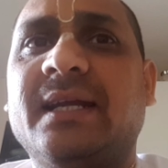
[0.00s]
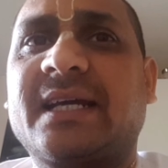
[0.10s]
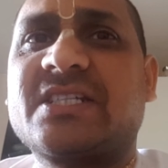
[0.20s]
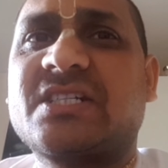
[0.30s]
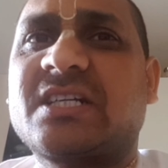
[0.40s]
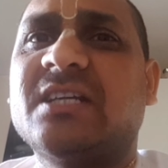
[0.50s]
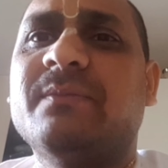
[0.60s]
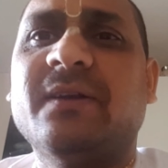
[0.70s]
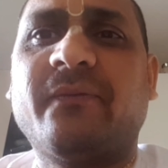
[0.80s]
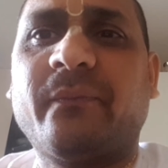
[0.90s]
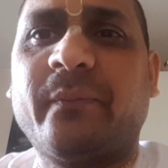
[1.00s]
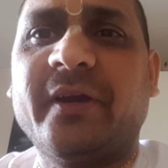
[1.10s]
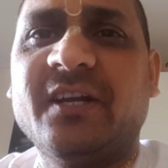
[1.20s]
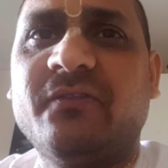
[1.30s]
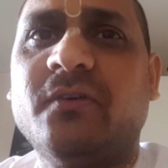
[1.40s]
an extremely
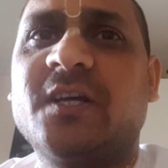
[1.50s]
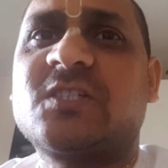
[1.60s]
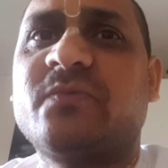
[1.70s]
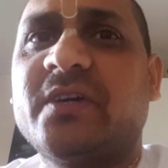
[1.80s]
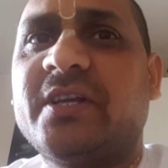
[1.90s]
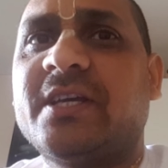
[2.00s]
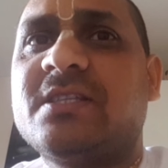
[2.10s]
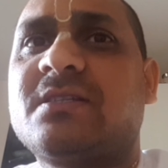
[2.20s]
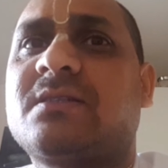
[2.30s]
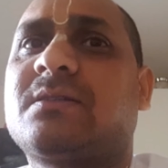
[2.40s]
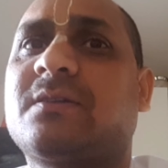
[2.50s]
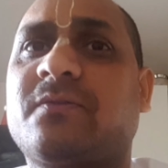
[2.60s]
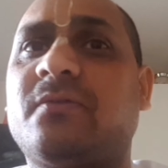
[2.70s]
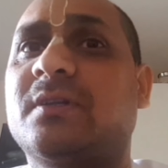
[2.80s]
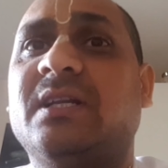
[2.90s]
painful experience
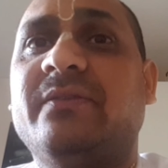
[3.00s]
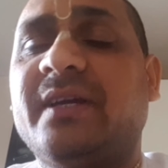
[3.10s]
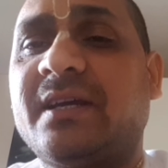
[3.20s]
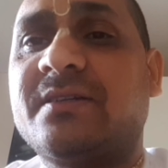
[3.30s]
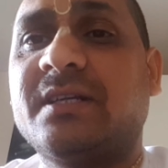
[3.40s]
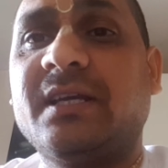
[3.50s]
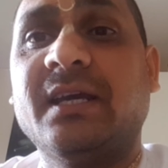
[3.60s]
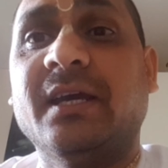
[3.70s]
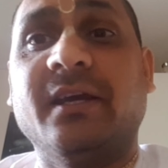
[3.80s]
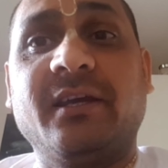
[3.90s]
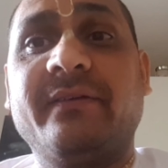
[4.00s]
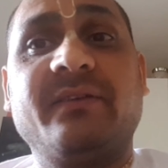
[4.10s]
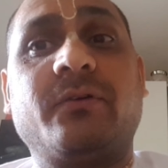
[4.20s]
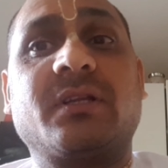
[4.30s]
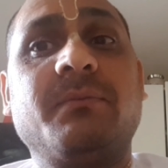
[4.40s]
for the living entity,
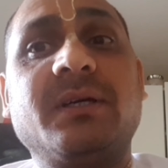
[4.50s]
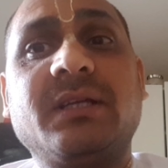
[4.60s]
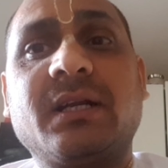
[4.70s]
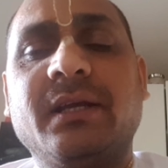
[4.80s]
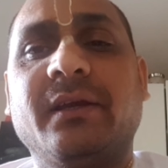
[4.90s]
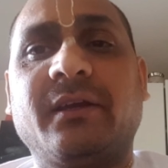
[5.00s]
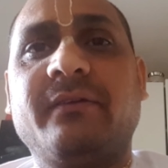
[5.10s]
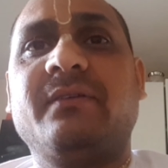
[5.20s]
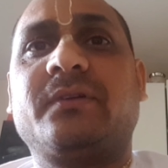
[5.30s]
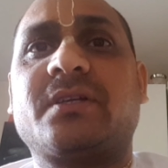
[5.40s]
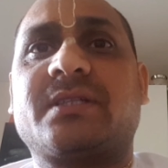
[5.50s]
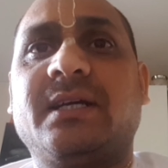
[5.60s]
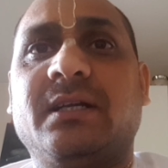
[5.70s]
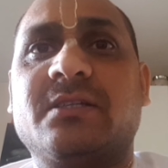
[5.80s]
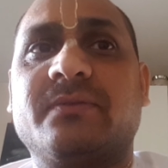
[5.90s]
even for the mother, even for the
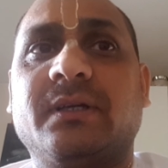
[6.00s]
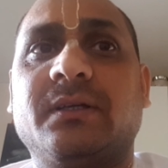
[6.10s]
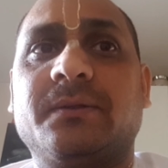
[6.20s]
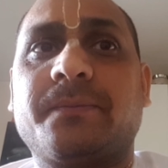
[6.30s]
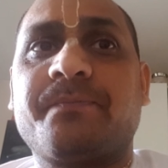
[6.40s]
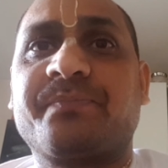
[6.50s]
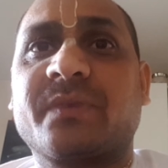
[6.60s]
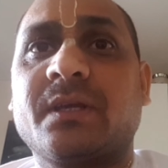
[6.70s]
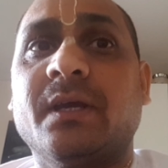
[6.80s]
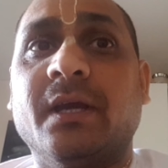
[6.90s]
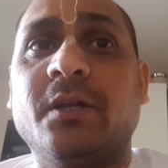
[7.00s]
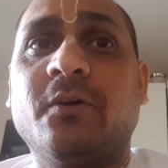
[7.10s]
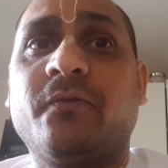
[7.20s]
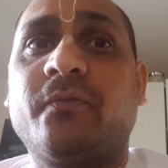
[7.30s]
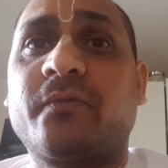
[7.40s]
child as well.
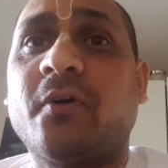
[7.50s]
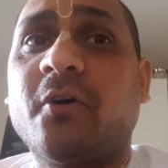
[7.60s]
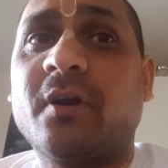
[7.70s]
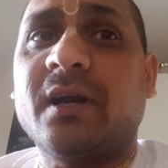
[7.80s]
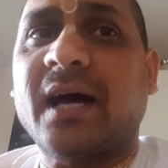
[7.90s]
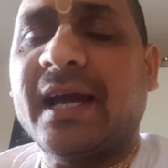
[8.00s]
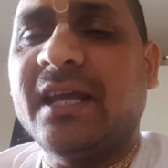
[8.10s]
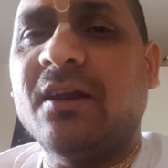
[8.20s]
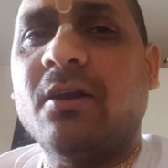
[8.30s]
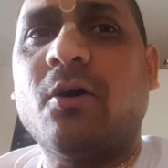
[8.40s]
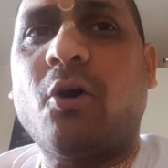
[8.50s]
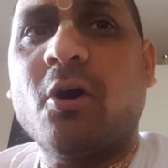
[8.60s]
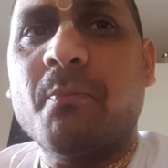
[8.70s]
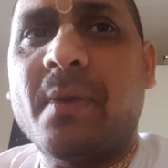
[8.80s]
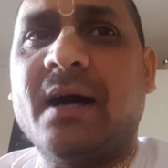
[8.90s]
Now, for 9
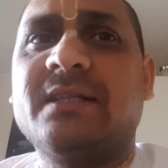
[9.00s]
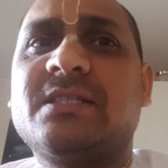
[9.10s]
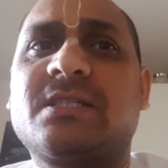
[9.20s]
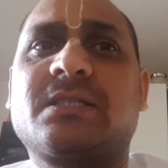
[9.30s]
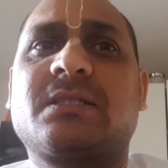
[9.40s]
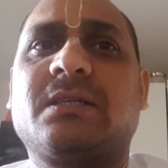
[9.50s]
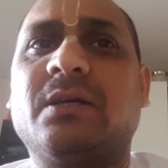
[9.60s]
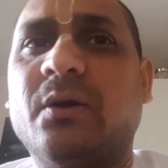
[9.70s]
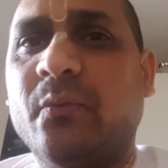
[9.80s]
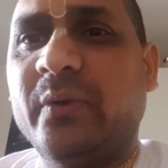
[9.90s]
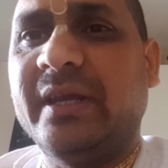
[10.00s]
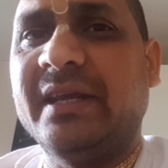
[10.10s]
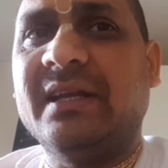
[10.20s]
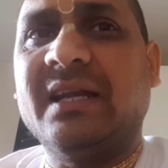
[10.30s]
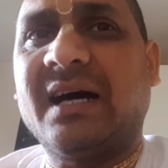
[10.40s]
long months,
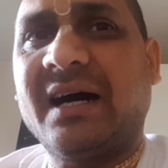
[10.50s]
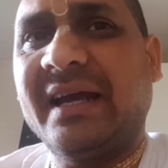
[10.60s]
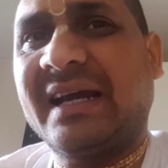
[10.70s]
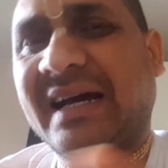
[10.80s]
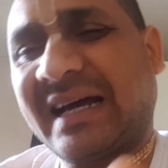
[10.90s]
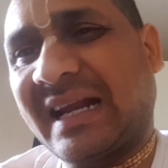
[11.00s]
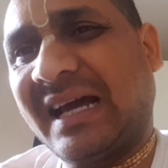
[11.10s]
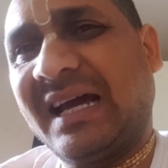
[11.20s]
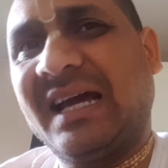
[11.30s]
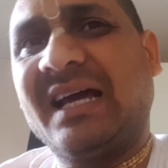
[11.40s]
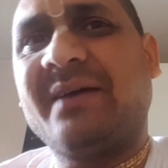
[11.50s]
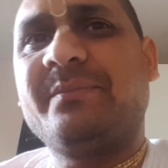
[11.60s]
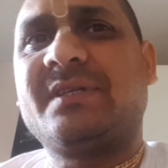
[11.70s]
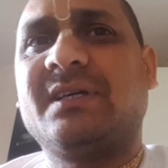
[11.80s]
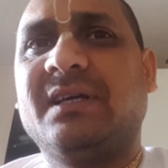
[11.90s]
we lie
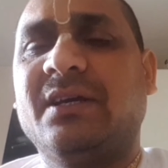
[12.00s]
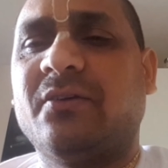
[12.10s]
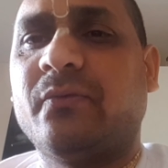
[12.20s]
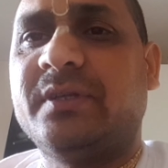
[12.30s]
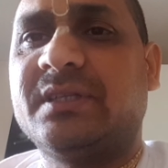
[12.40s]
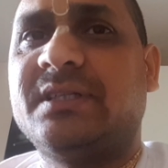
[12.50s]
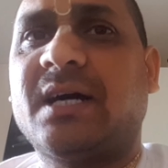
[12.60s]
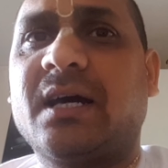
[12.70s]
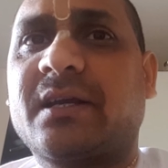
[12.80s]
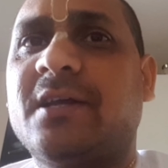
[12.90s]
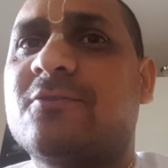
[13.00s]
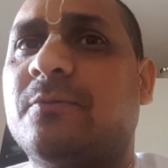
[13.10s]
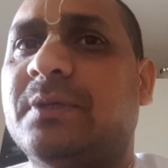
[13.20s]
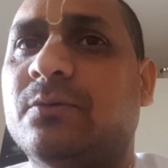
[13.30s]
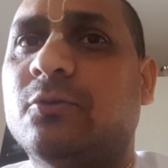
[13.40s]
cramped within the darkness
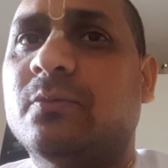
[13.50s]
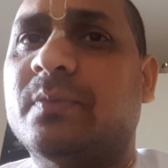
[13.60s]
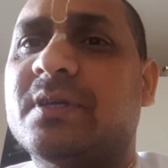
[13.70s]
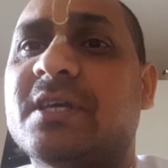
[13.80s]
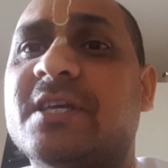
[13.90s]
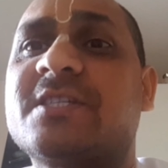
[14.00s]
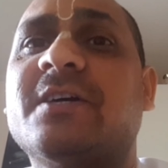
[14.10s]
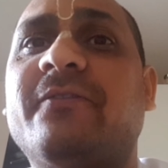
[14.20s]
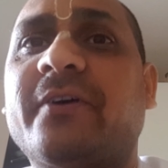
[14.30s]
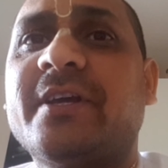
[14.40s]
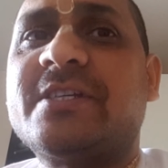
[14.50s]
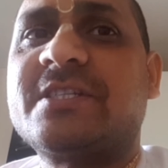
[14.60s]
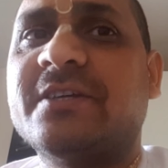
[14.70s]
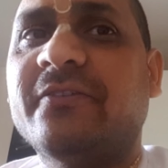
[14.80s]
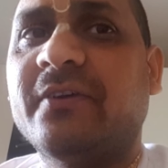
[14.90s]
of the womb, suffering
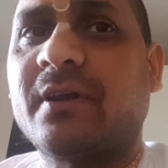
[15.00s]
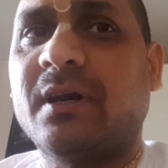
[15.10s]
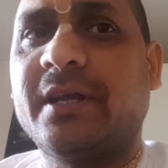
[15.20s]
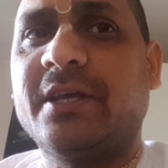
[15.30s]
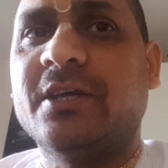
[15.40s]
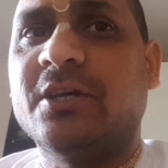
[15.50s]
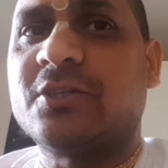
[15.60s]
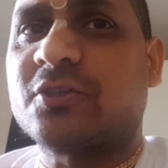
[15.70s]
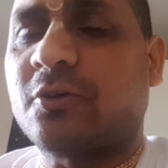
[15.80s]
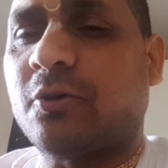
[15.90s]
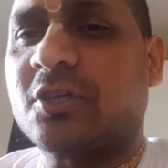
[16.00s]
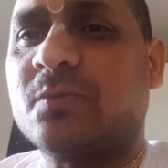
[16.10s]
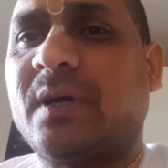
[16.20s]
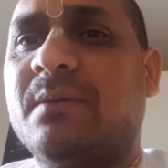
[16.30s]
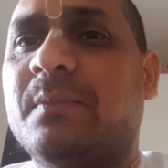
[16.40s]
severely,
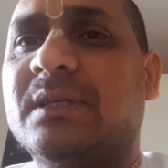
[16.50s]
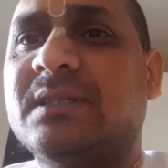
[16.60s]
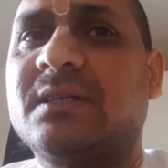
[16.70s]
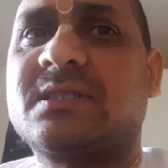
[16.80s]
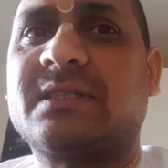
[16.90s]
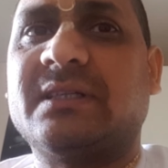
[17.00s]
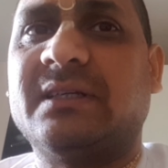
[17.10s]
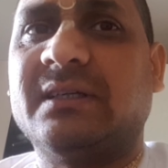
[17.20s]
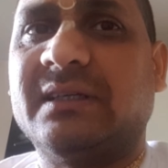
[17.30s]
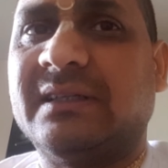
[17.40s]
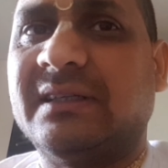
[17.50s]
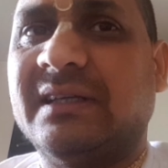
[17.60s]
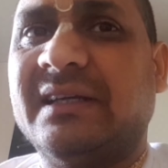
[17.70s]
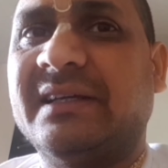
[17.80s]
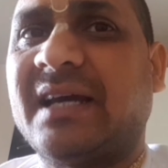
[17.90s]
scorched by mother's
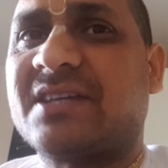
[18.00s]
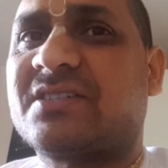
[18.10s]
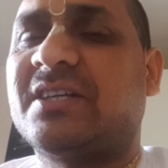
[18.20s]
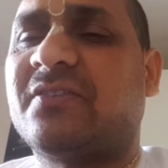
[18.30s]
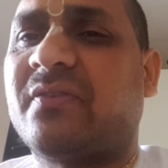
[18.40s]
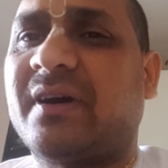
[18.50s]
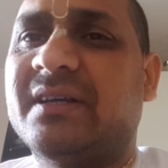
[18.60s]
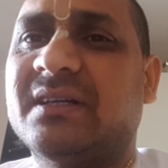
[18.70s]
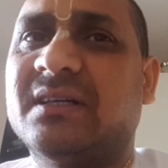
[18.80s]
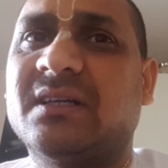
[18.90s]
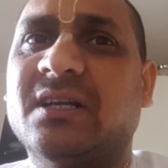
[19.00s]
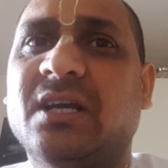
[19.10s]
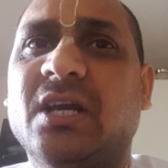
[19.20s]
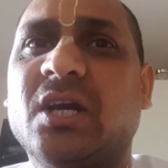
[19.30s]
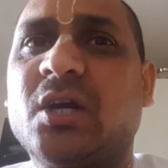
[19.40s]
gastric fire,
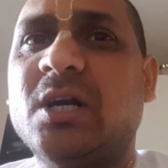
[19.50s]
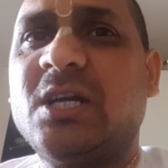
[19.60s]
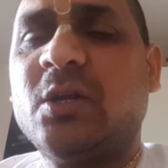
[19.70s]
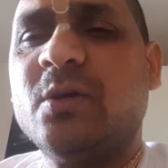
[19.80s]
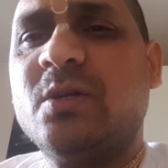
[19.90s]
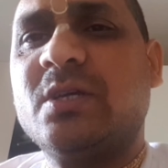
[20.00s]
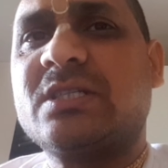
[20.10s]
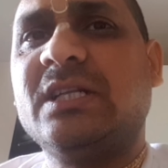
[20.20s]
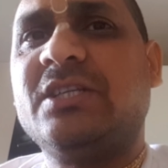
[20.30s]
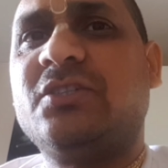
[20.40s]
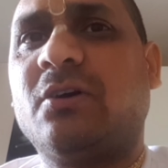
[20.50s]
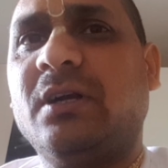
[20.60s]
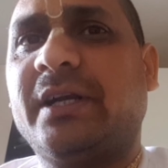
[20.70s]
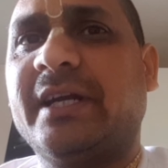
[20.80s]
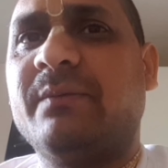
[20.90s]
continuously
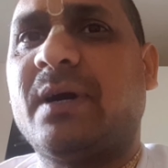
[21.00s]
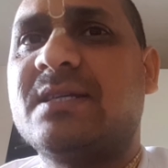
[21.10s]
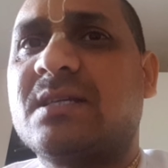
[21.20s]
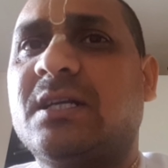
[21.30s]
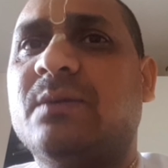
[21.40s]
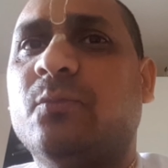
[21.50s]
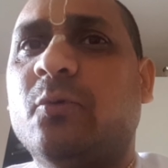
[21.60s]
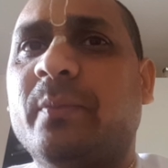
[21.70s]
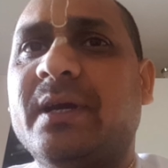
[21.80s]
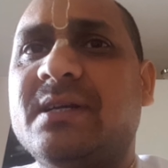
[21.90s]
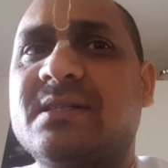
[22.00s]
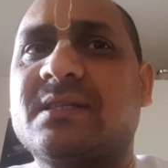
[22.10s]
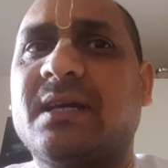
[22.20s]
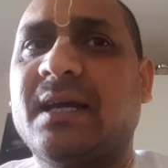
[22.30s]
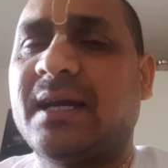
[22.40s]
jolted by sudden
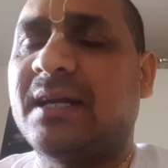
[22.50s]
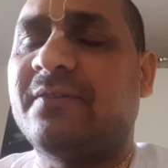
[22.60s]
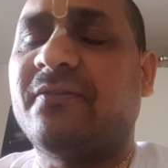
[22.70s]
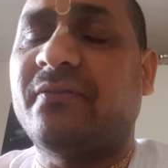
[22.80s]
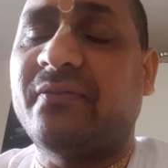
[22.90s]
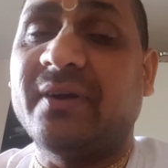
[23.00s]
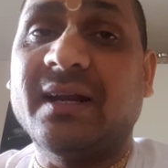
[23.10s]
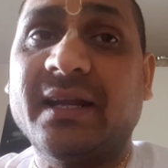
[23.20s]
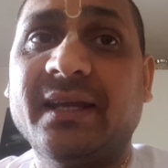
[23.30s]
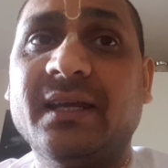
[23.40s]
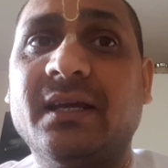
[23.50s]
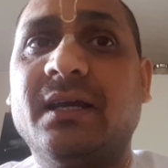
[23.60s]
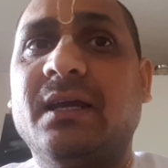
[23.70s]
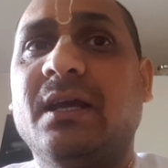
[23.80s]
movements, and feeling